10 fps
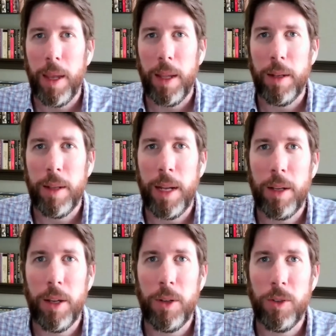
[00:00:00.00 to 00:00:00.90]
And
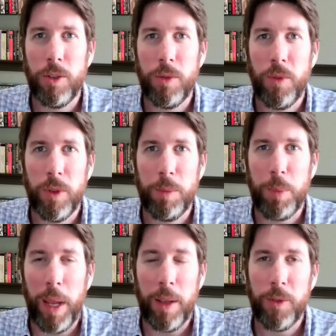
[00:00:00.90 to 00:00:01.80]
that goes for
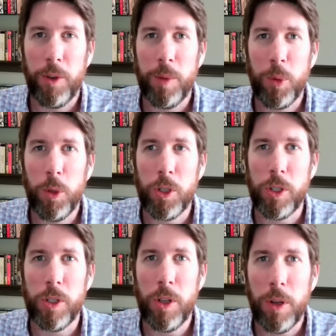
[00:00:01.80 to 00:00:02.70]
paying for an
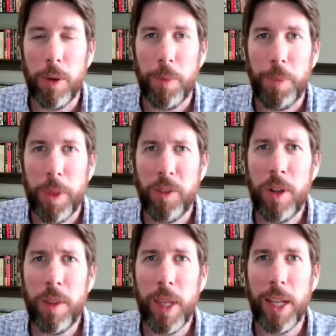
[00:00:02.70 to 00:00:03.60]
abortion too. There's
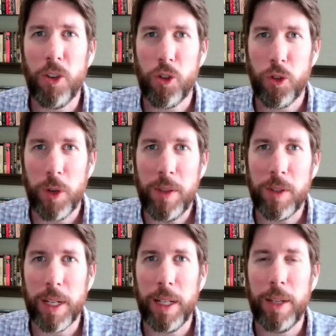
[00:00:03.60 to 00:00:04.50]
nothing
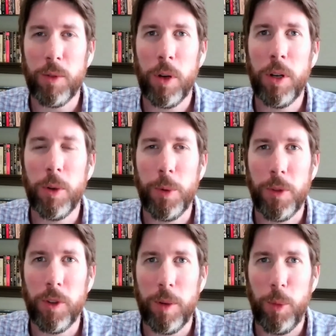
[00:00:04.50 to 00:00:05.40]
intrinsically wrong
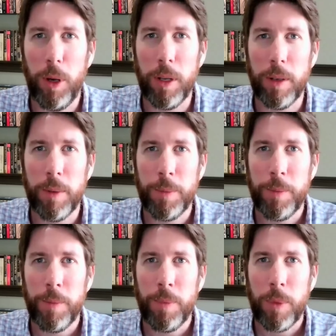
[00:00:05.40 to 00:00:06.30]
with someone
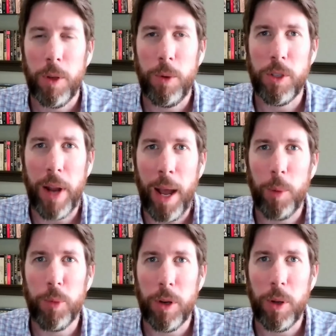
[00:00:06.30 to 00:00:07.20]
who is
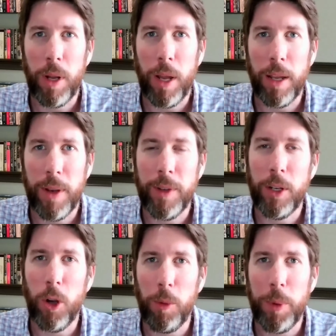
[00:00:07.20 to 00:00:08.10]
now pro-life
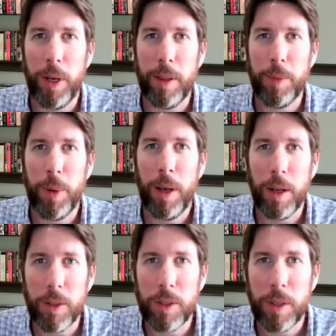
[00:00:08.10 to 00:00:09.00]
having not been in the
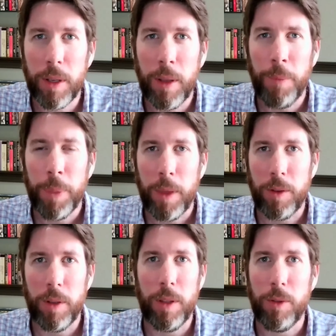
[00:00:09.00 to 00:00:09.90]
past.
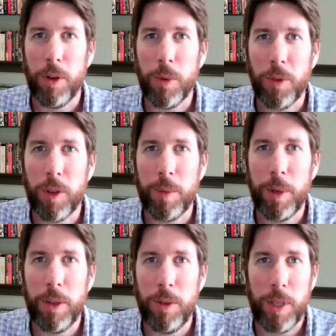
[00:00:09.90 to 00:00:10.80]
There's nothing wrong with
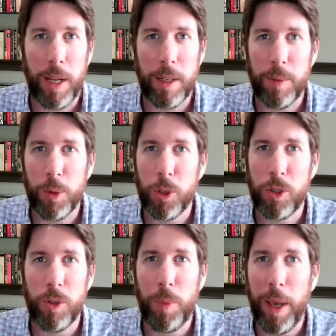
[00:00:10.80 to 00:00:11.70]
somebody who's had an
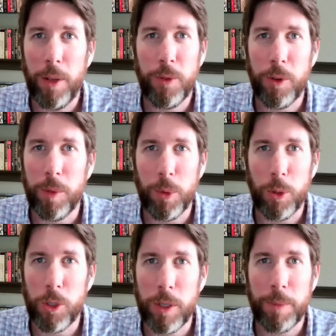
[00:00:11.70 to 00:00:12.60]
abortion or paid for an
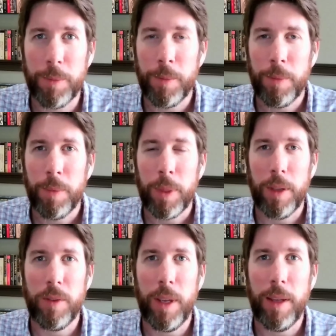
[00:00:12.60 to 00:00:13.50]
abortion
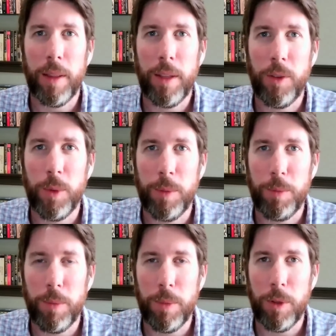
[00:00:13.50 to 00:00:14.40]
saying these
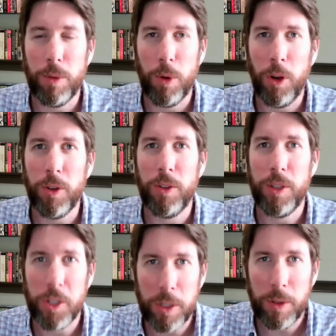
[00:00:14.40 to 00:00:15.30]
were the wrong
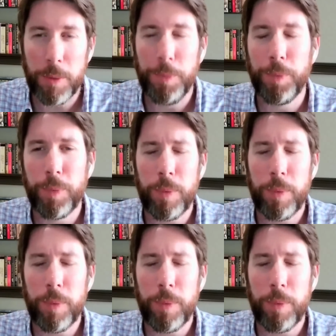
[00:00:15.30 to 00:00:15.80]
decisions